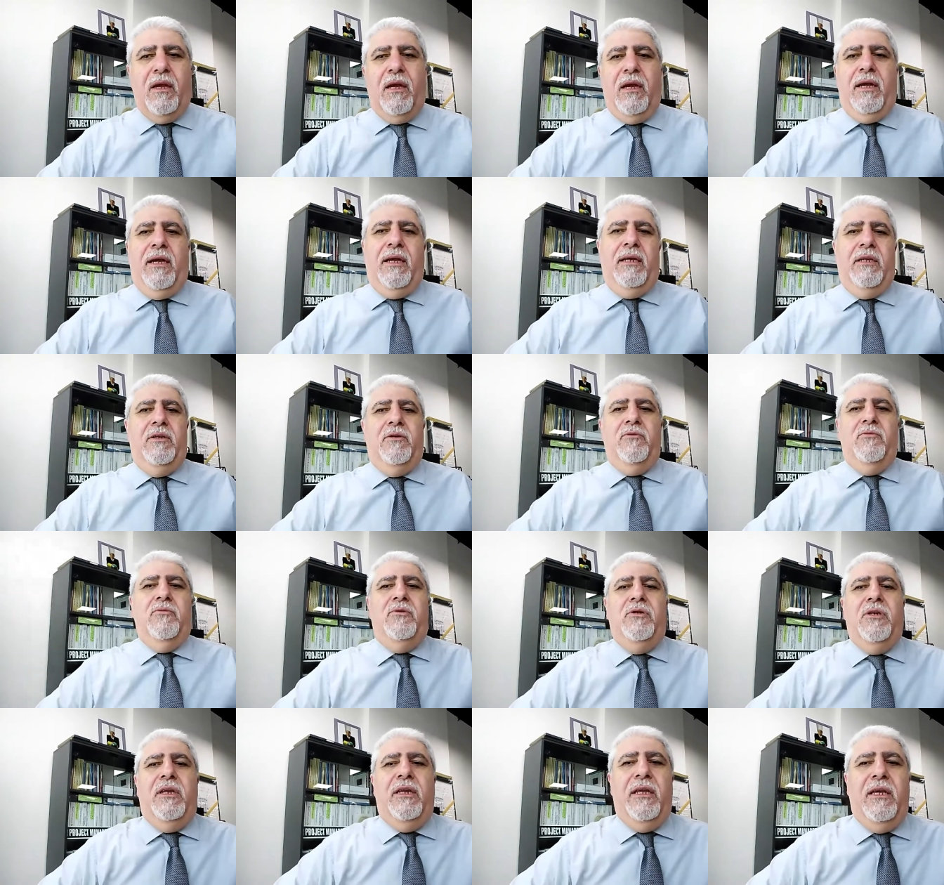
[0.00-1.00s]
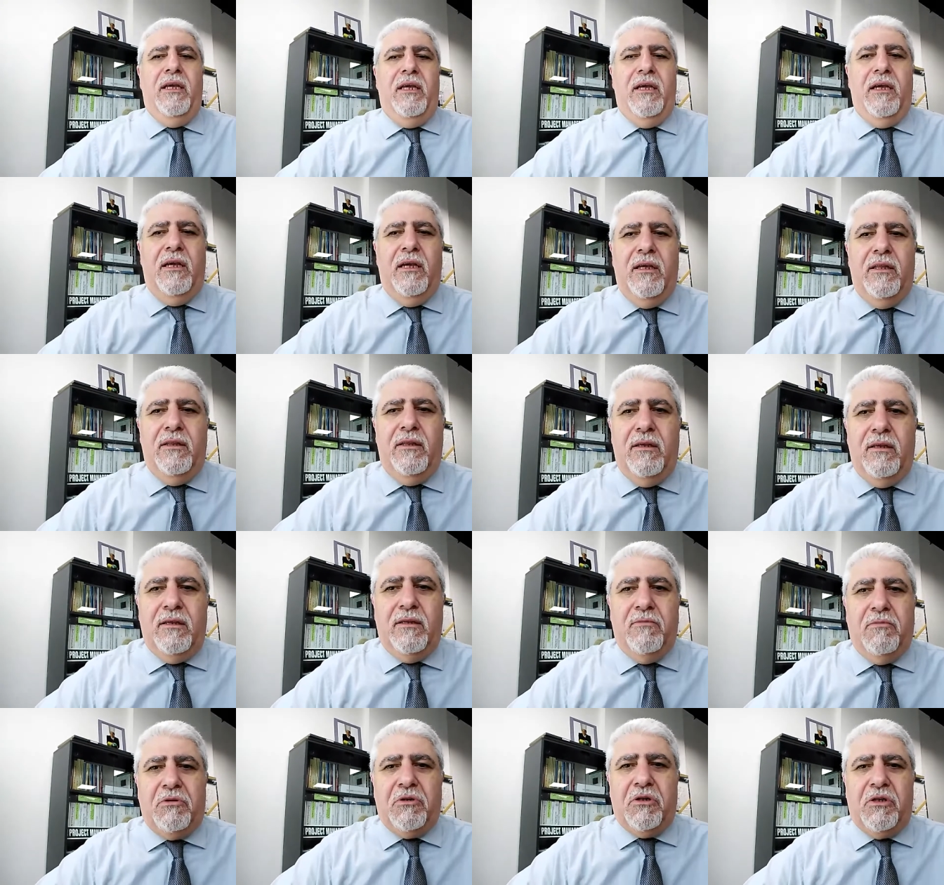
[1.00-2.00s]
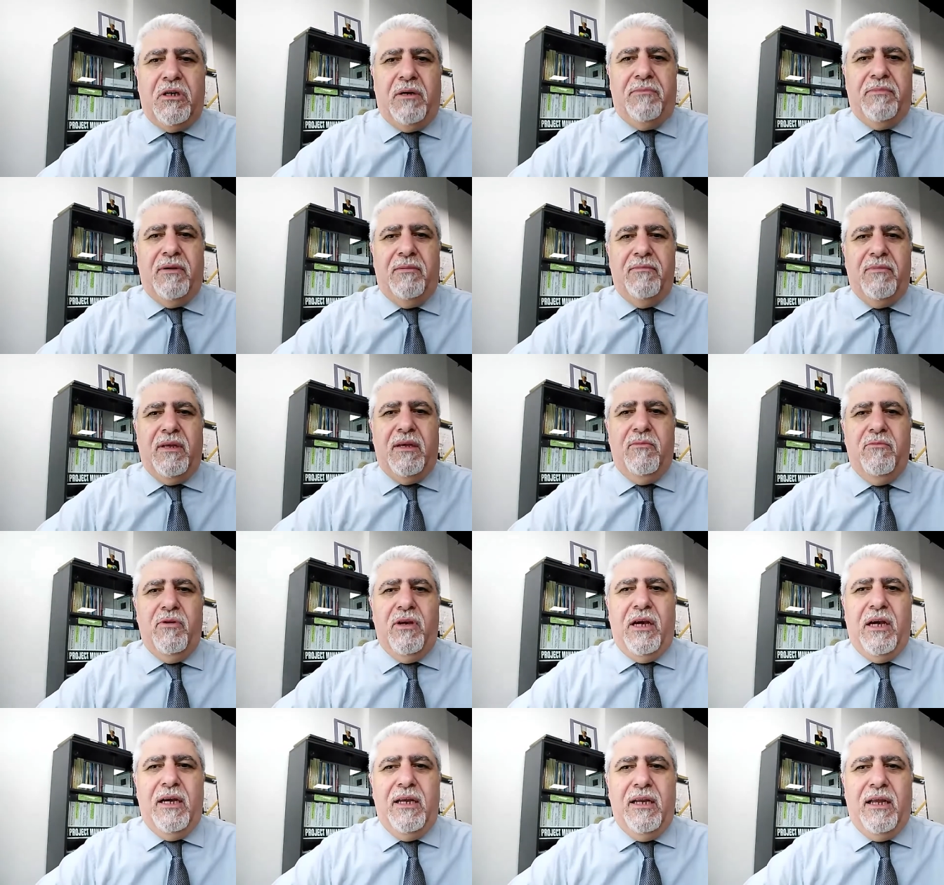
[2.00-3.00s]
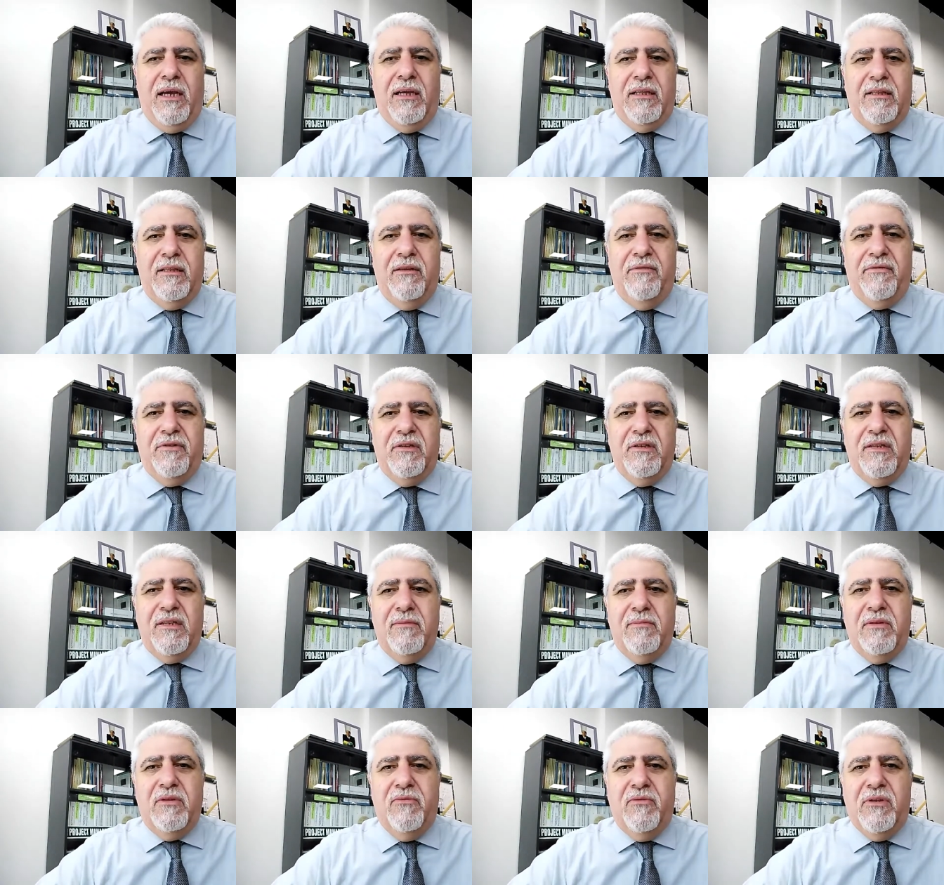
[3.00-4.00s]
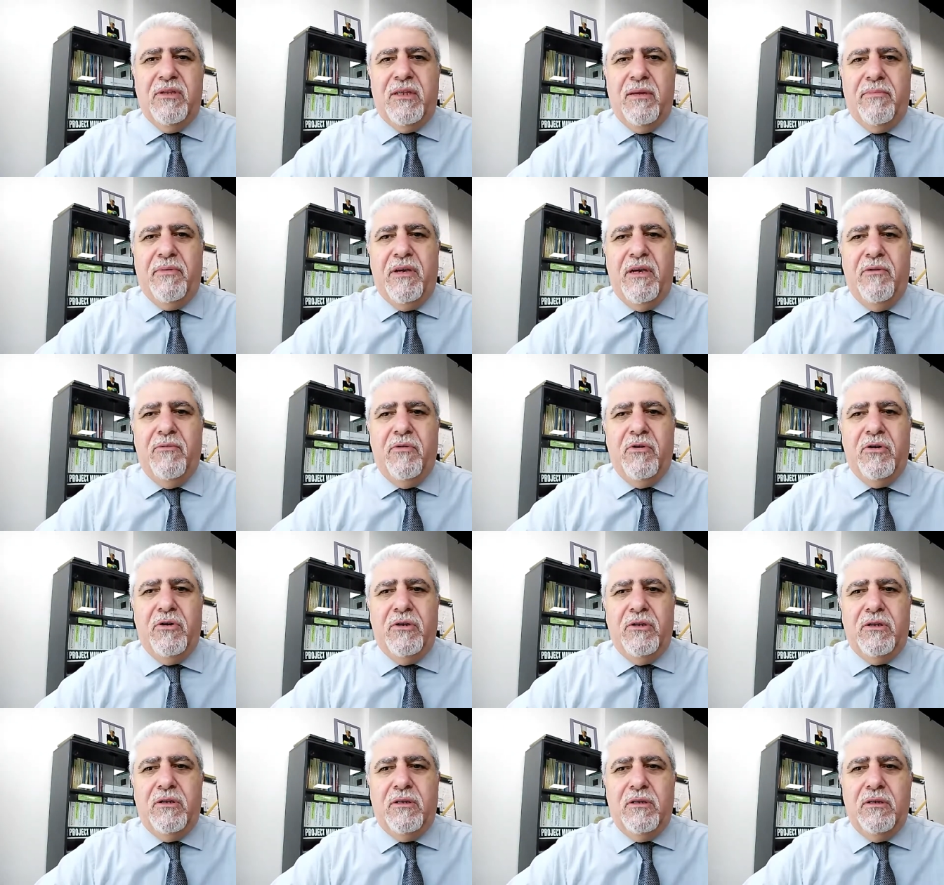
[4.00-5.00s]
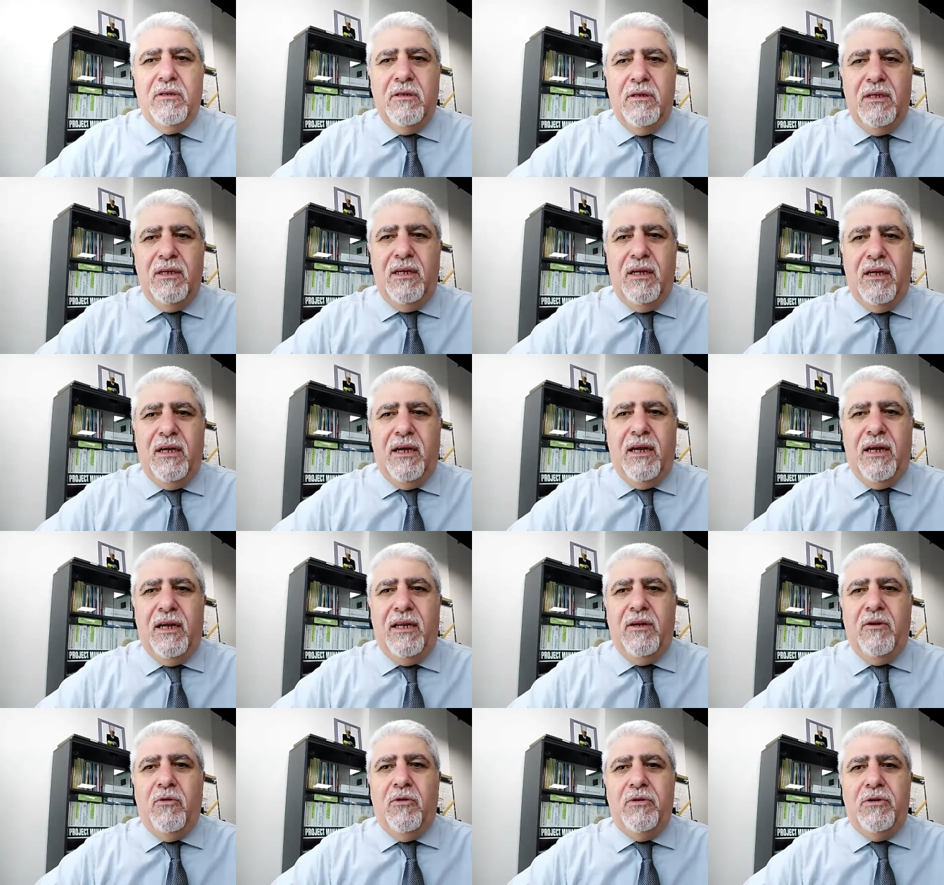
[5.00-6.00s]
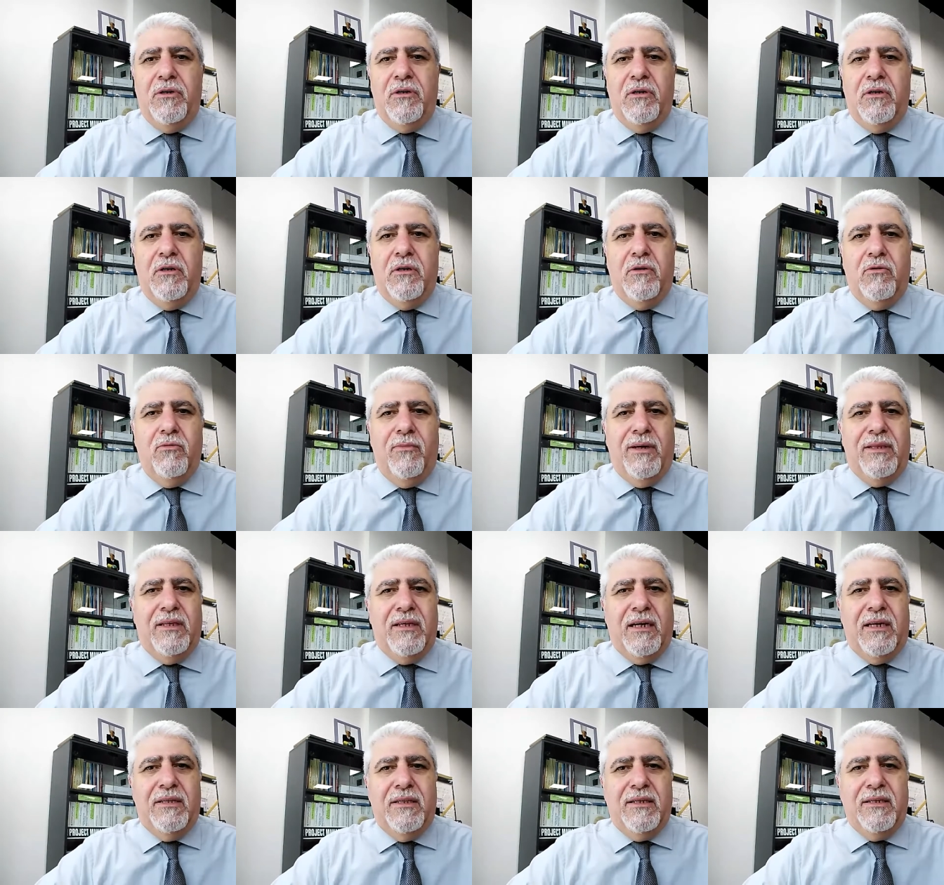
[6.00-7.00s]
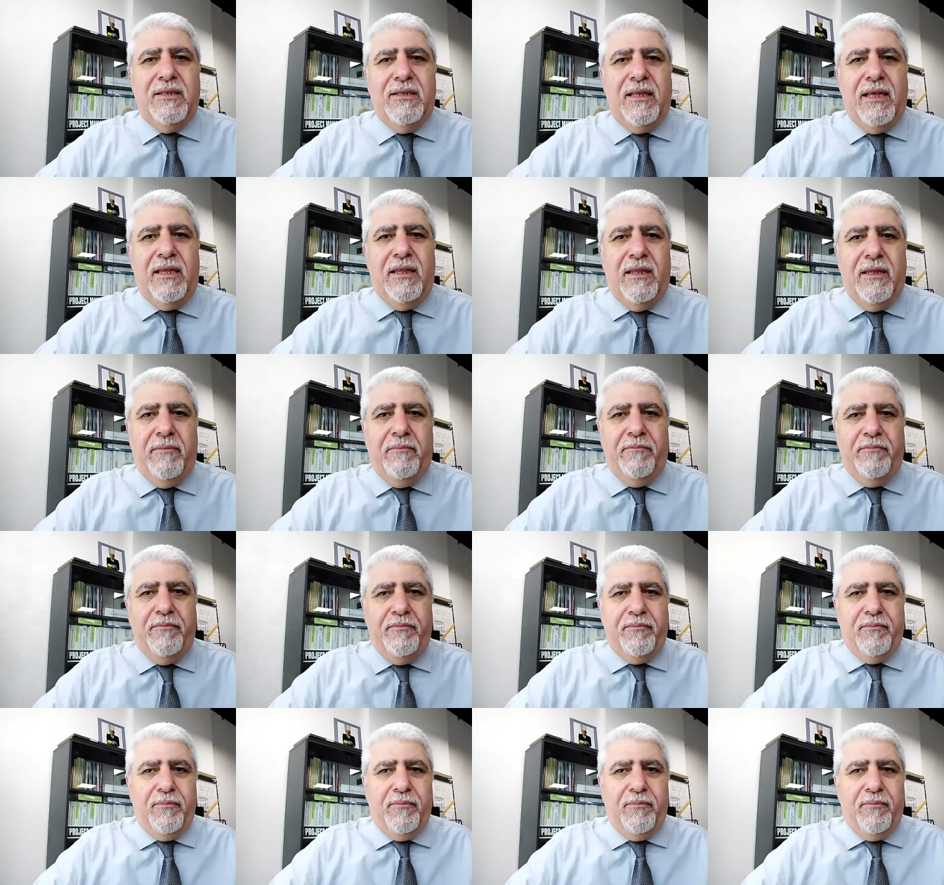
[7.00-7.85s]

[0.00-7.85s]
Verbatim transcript: And usually in these workshops, sometimes we highlight differences between some keywords in order to better understand them.